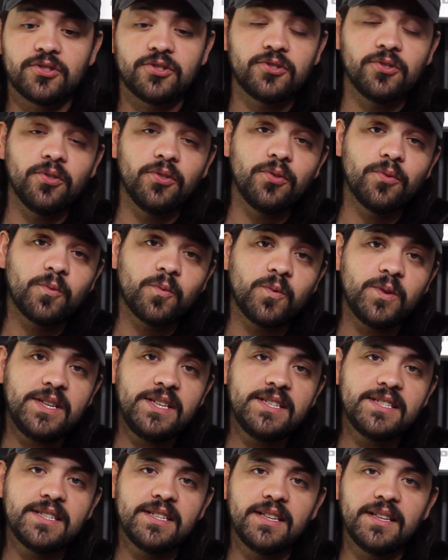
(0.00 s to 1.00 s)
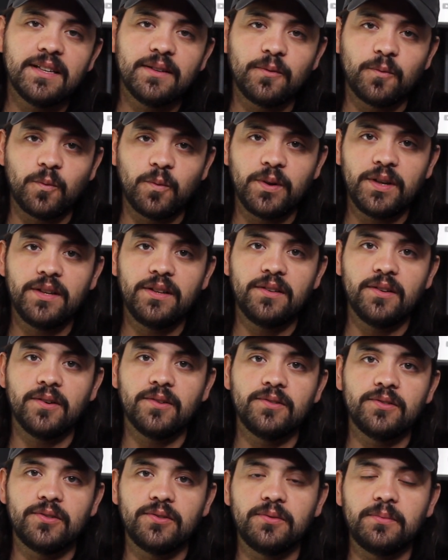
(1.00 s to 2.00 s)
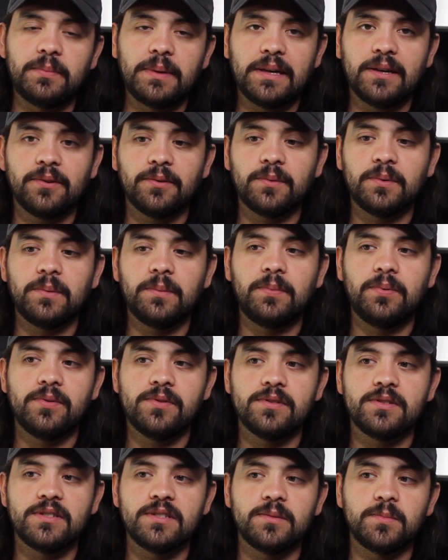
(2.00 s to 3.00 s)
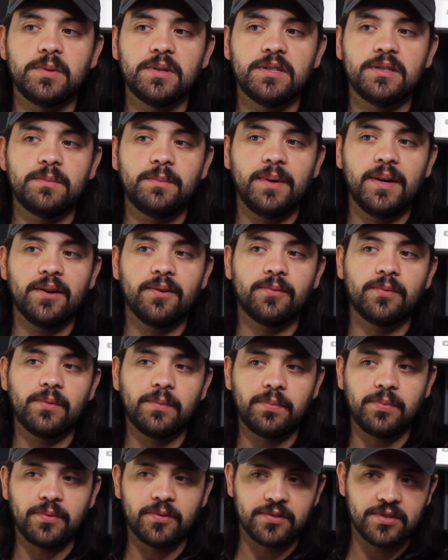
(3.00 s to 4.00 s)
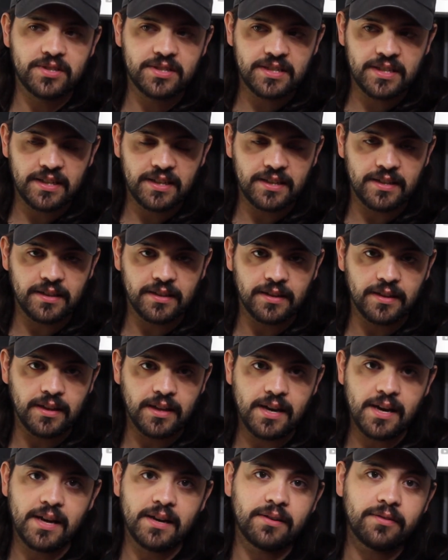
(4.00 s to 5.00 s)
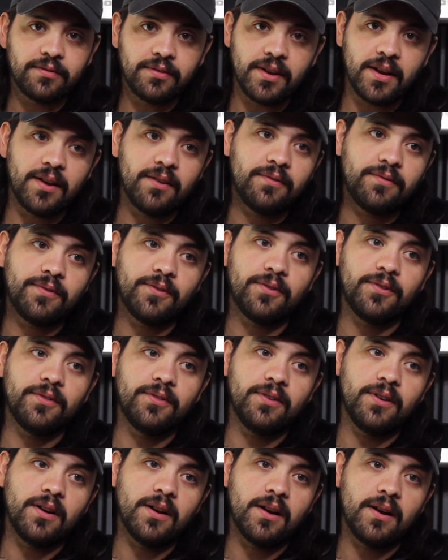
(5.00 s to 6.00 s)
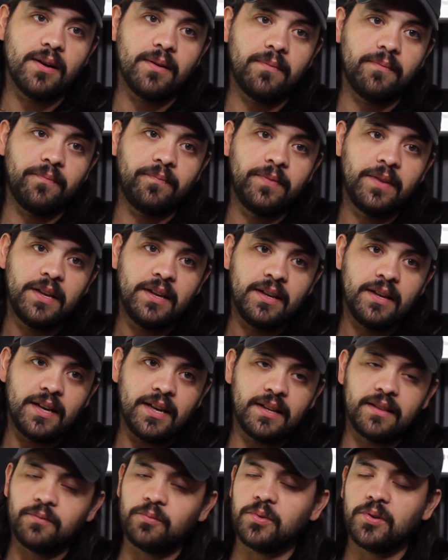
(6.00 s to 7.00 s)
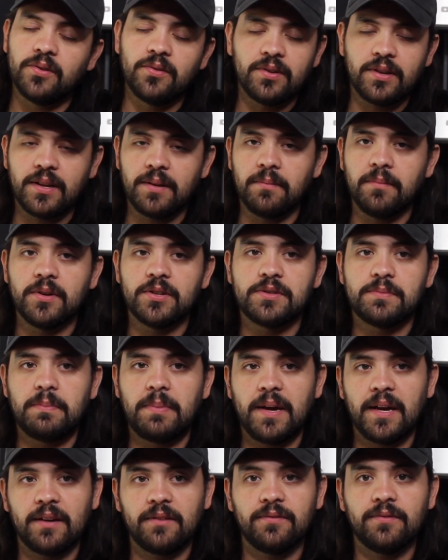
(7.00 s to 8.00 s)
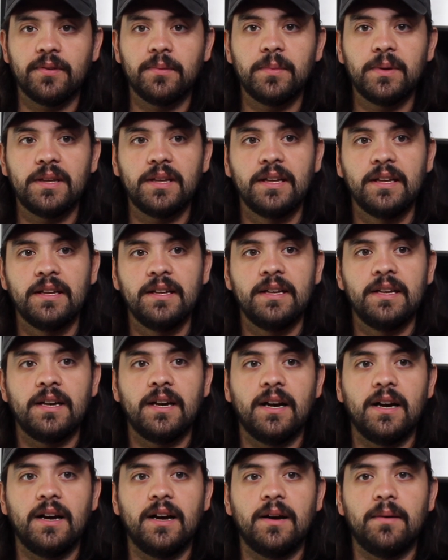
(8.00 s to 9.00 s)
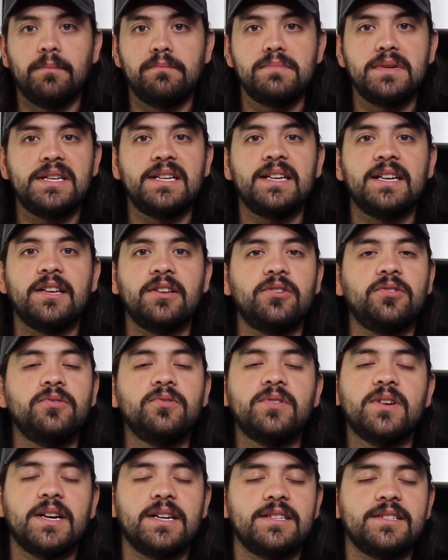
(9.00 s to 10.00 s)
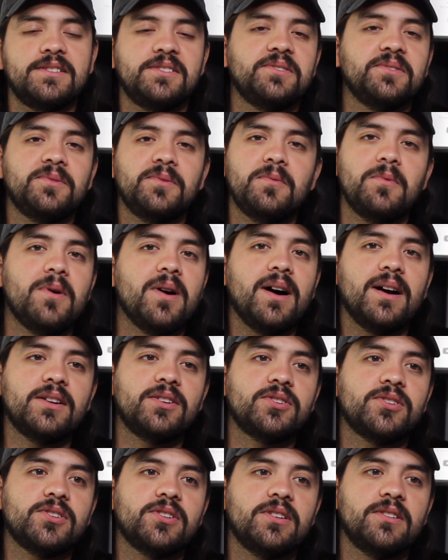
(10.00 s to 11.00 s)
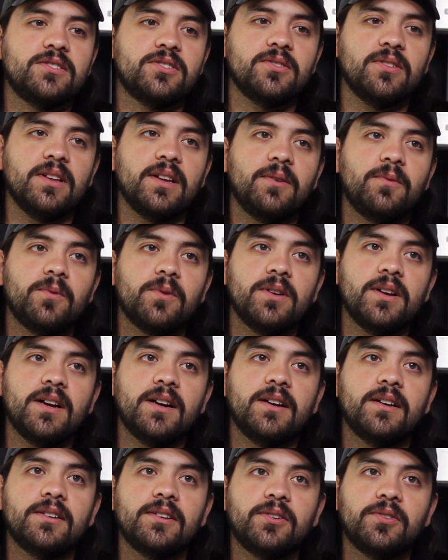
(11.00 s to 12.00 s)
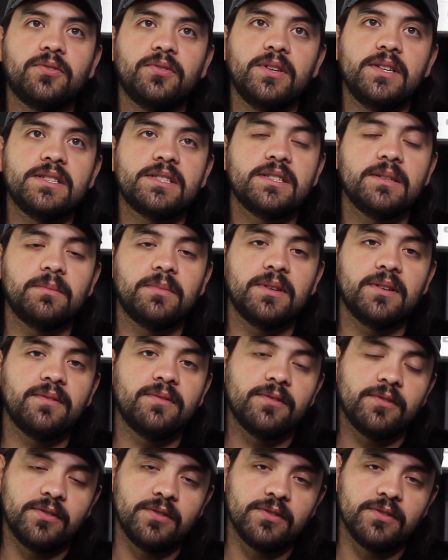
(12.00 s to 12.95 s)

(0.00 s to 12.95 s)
So the reason that we don't do battle reports is because battle reports take a lot of effort, and we don't get much back from it, meaning you guys don't watch. So like we're not going to create something for